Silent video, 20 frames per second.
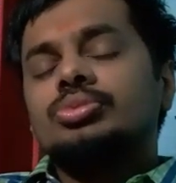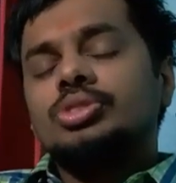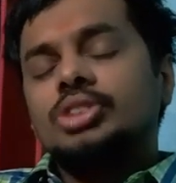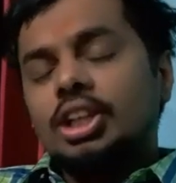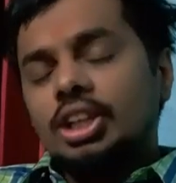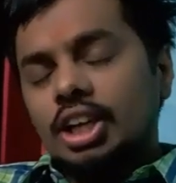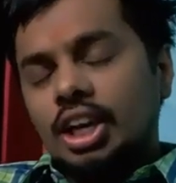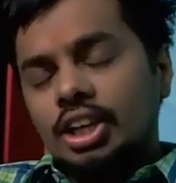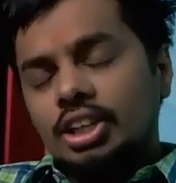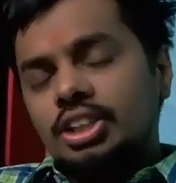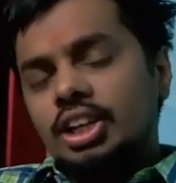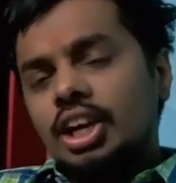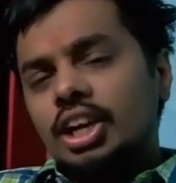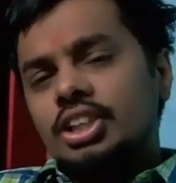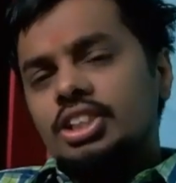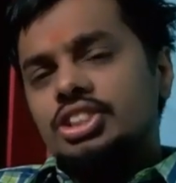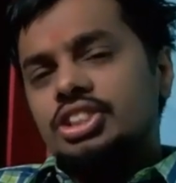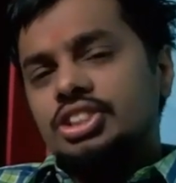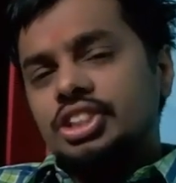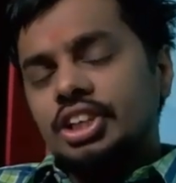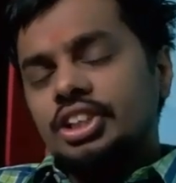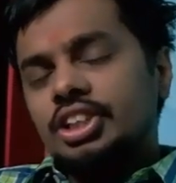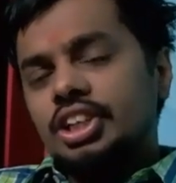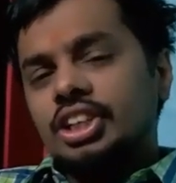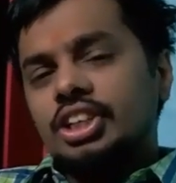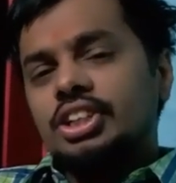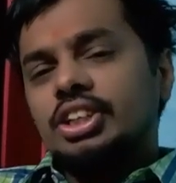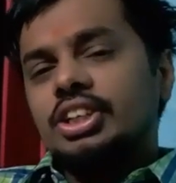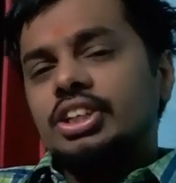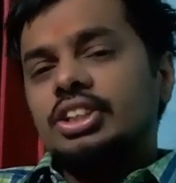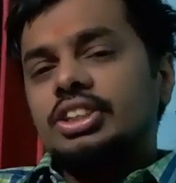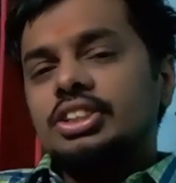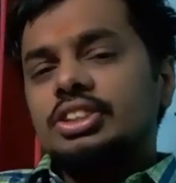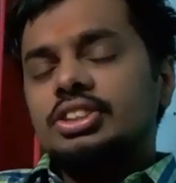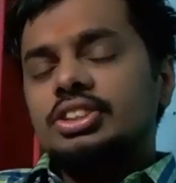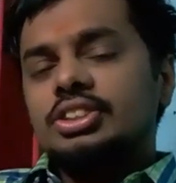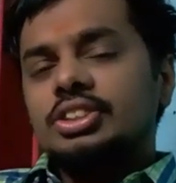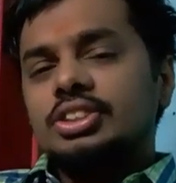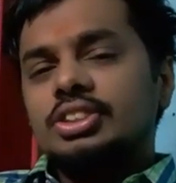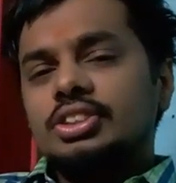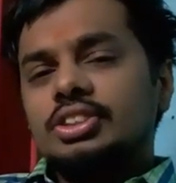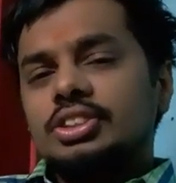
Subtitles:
The Lagna is 10 degrees,